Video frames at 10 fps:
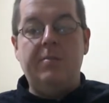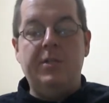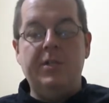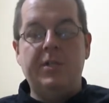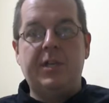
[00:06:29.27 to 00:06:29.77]

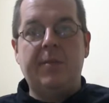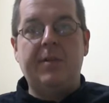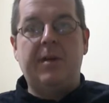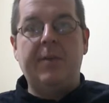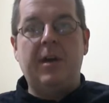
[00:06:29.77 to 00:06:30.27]
She just
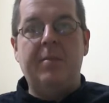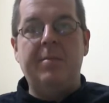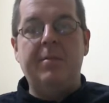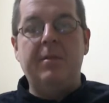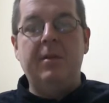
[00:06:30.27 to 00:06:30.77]
kept coming up
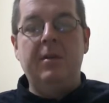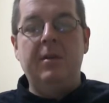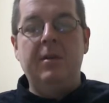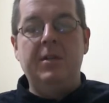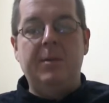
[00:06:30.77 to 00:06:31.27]

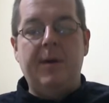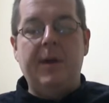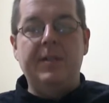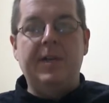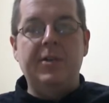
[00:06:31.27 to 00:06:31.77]
to my
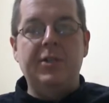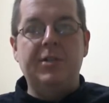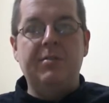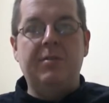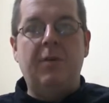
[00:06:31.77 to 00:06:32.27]

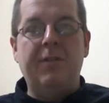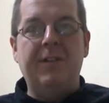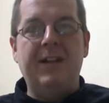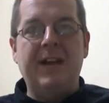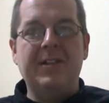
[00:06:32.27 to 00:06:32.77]
attention over the
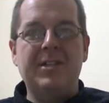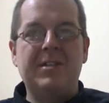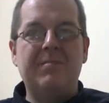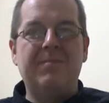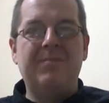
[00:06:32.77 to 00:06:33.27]
last